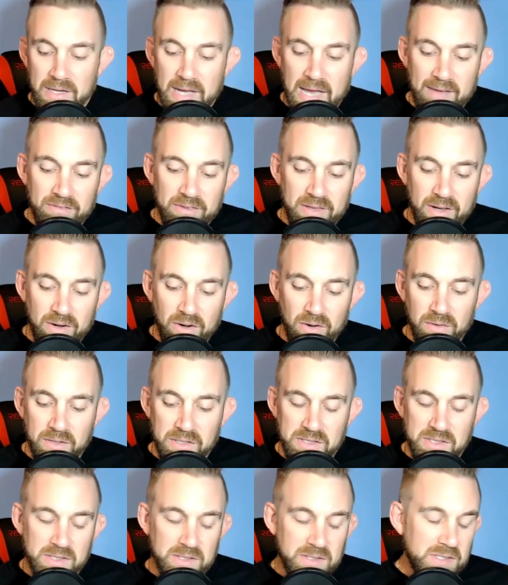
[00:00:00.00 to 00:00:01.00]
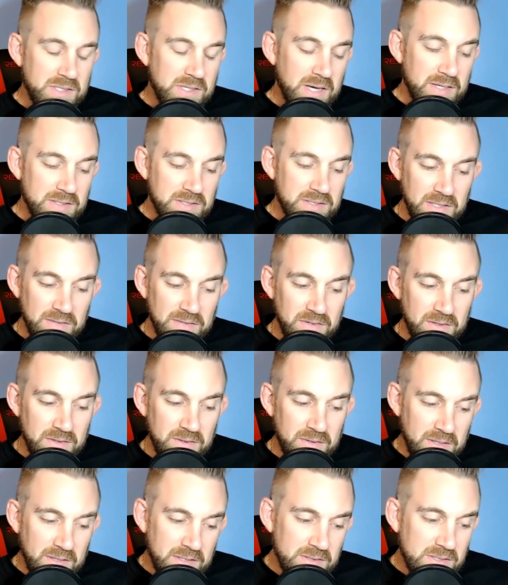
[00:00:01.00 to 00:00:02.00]
And having that early success,
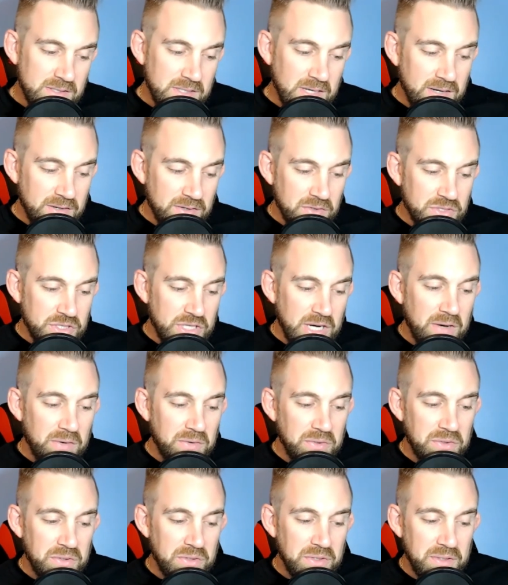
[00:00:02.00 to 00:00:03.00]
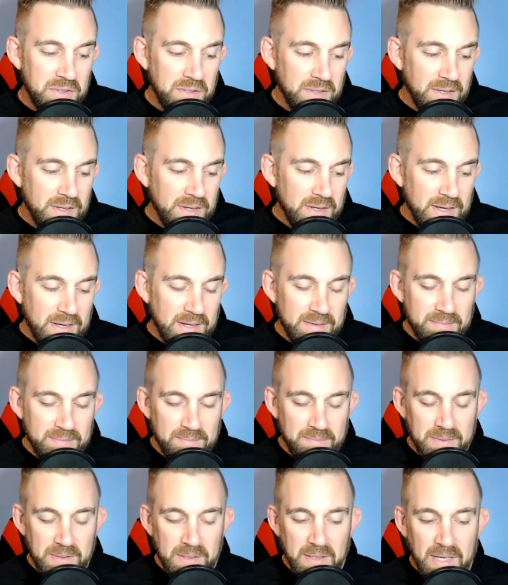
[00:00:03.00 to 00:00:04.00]
even inside of your childhood,
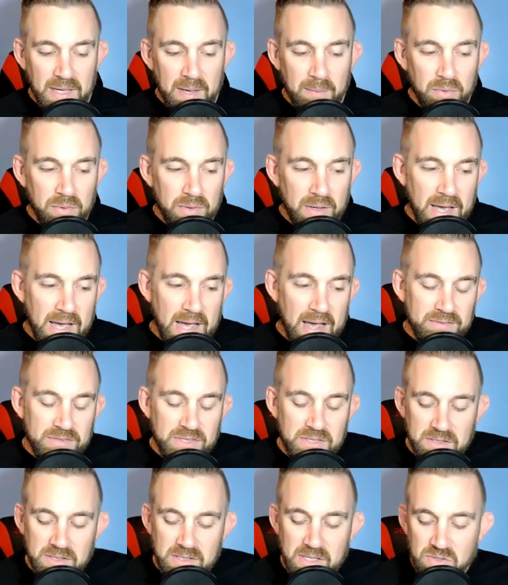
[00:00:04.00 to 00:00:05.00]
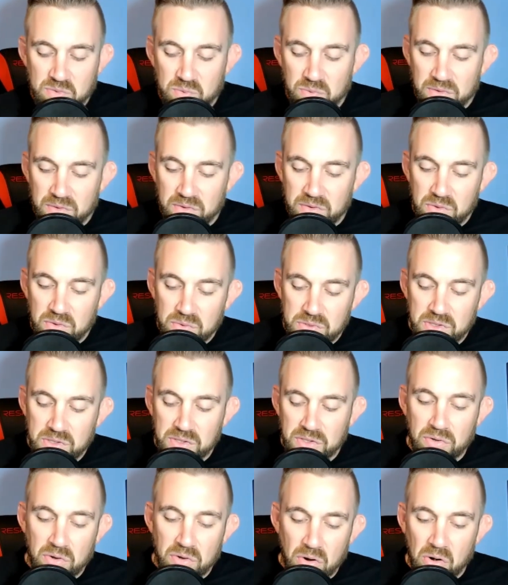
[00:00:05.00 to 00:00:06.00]
and being able to have success with
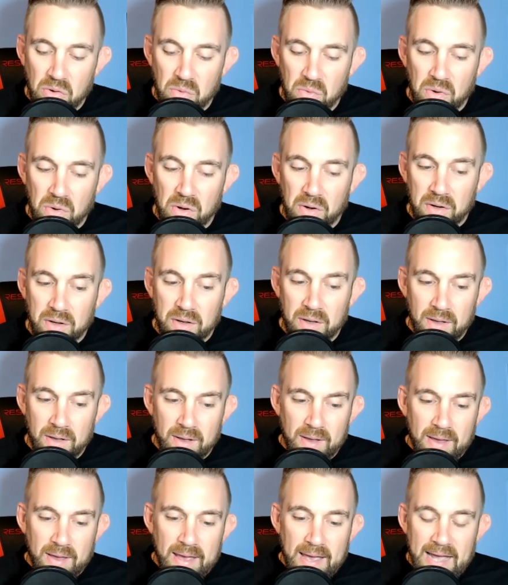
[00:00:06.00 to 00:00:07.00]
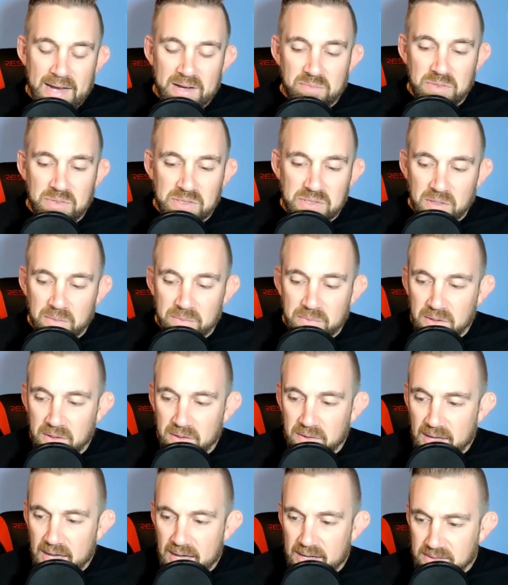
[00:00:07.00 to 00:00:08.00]
using your artwork had to be
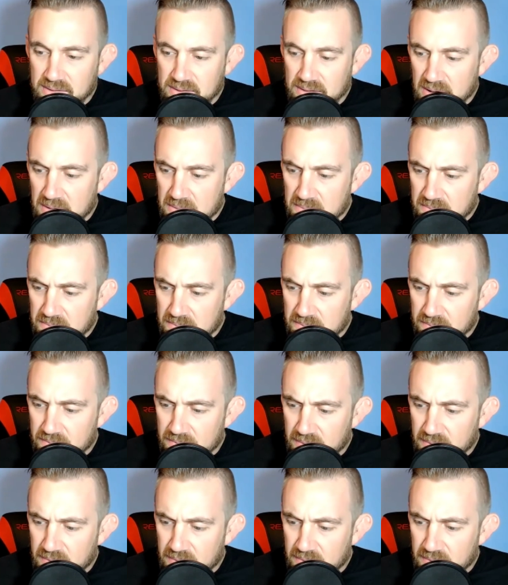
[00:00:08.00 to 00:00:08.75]
something that um,